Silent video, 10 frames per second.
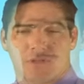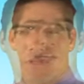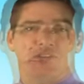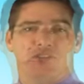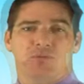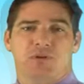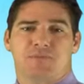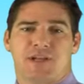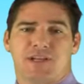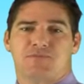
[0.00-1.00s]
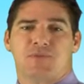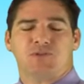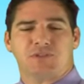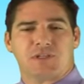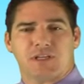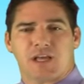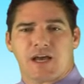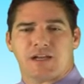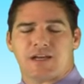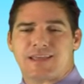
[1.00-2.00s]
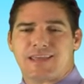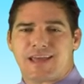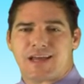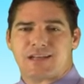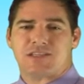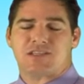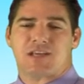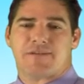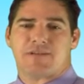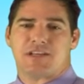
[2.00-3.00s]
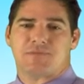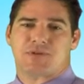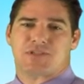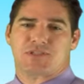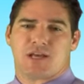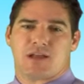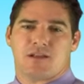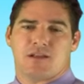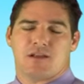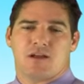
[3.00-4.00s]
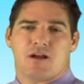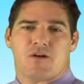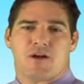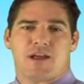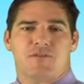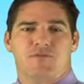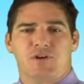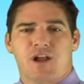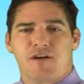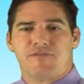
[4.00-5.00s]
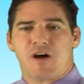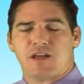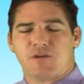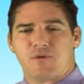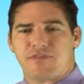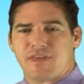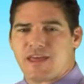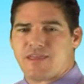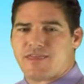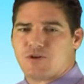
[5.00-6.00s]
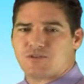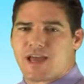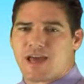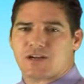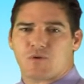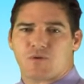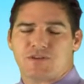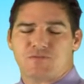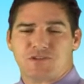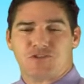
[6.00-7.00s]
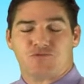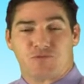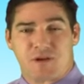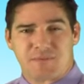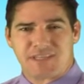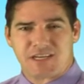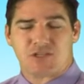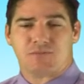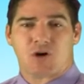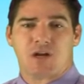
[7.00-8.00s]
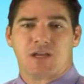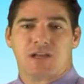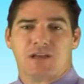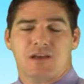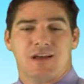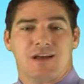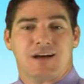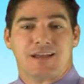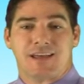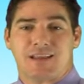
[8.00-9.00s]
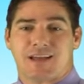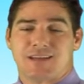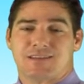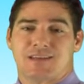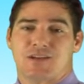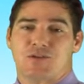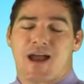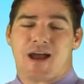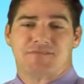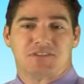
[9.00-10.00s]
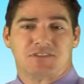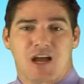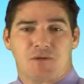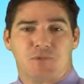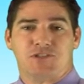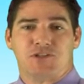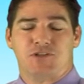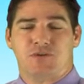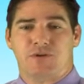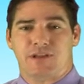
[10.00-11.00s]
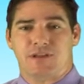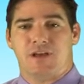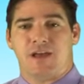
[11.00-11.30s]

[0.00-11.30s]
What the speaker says: Consumer opinions posted online, again, 70%. If you're not falling within those categories, which is reputation marketing, again, like I said, you have to stop what you're doing.